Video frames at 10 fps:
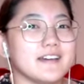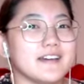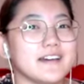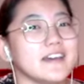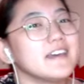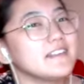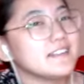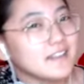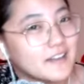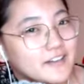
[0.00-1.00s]
a
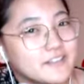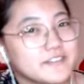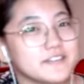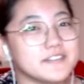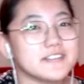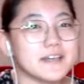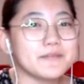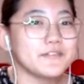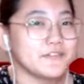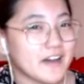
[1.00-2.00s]
hidden love type
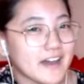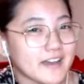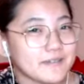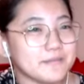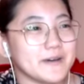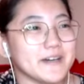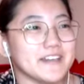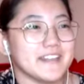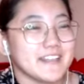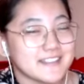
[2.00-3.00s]
of vibe,
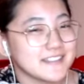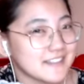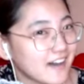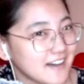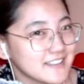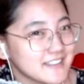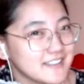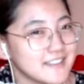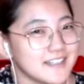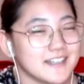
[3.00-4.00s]
but it's not.
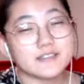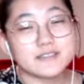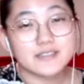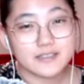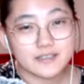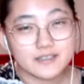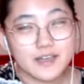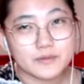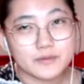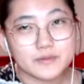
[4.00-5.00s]
Second,
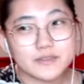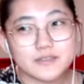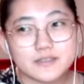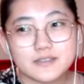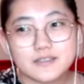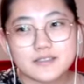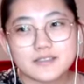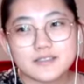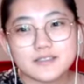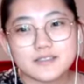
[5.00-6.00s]
I would
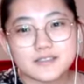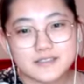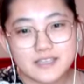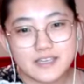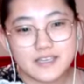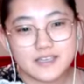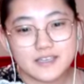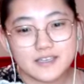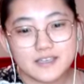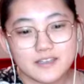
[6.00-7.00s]

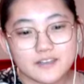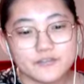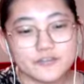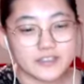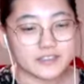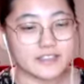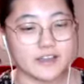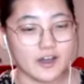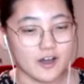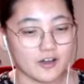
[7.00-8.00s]
say the feeling
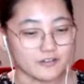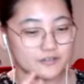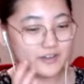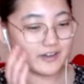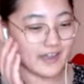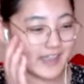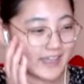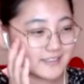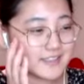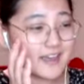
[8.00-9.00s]
of the
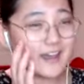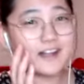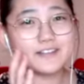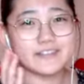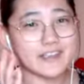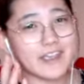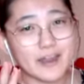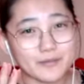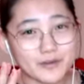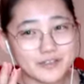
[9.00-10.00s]
handheld
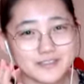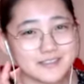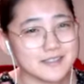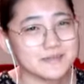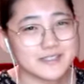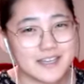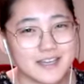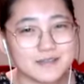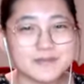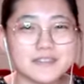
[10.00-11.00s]
camera
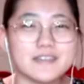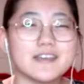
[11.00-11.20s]
sometimes.